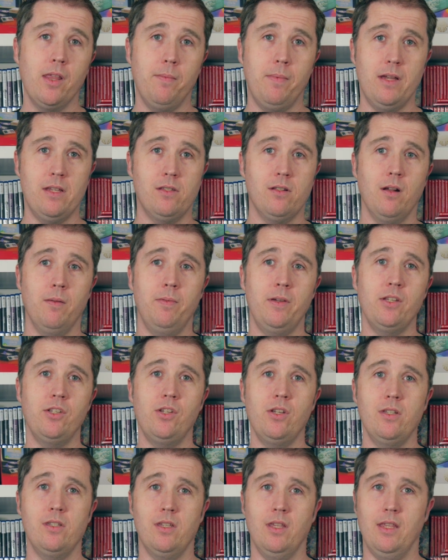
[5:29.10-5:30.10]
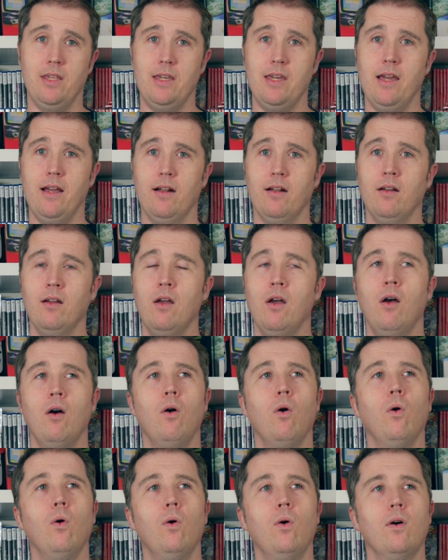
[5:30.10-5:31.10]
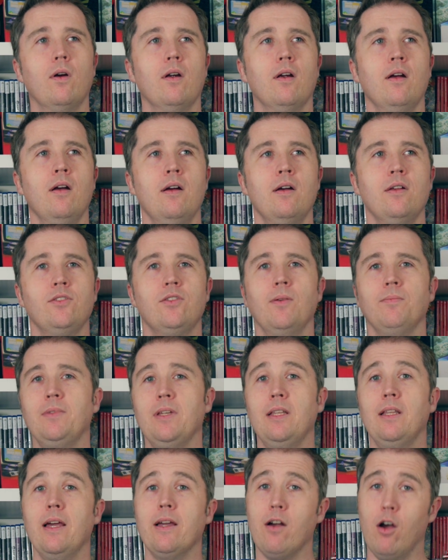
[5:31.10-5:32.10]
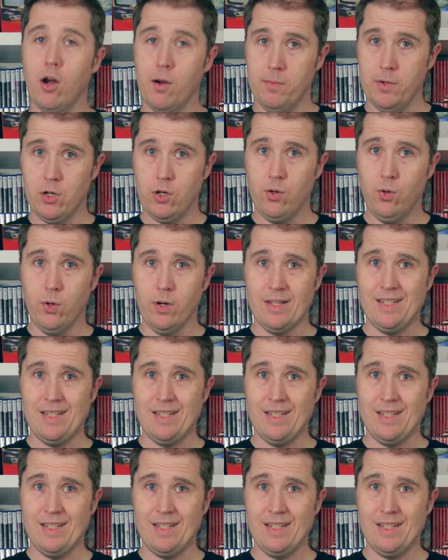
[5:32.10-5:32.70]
the best RPGs of the year. Or something like Armored Core